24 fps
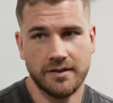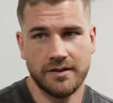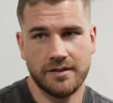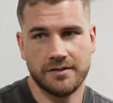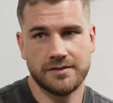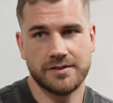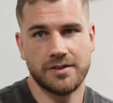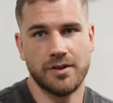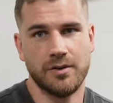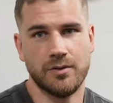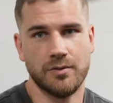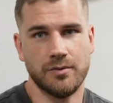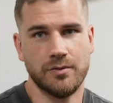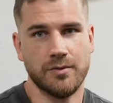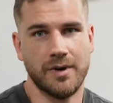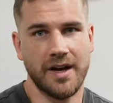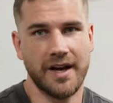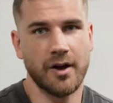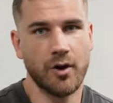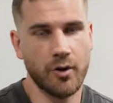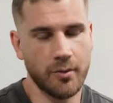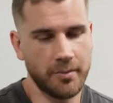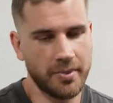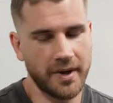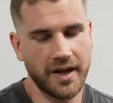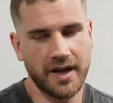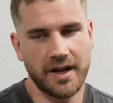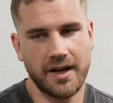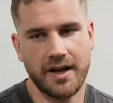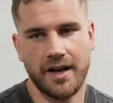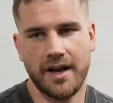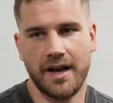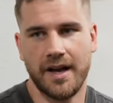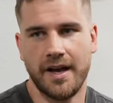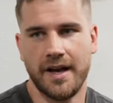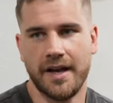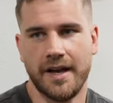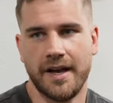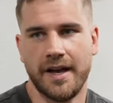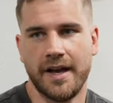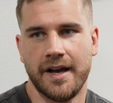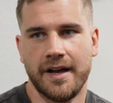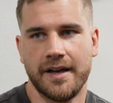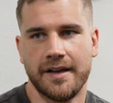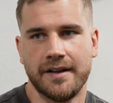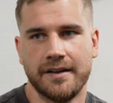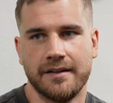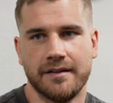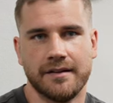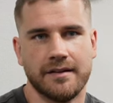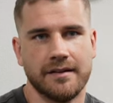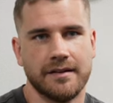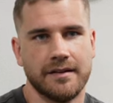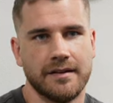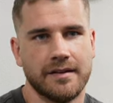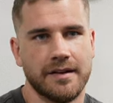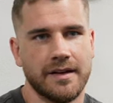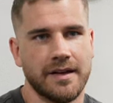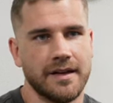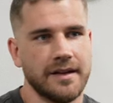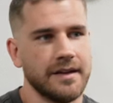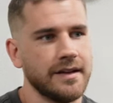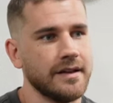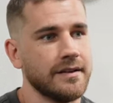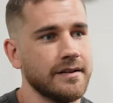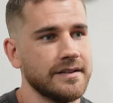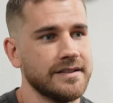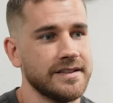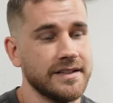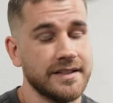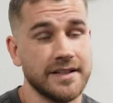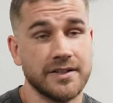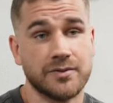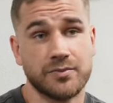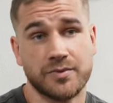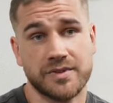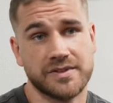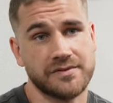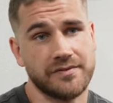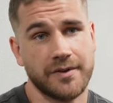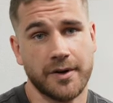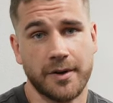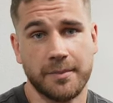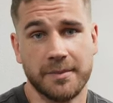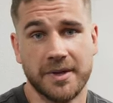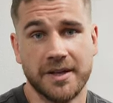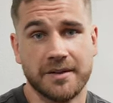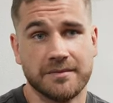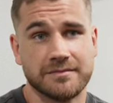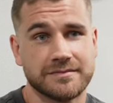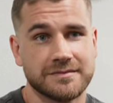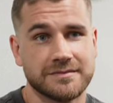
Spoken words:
So I hope I did it with Vermin.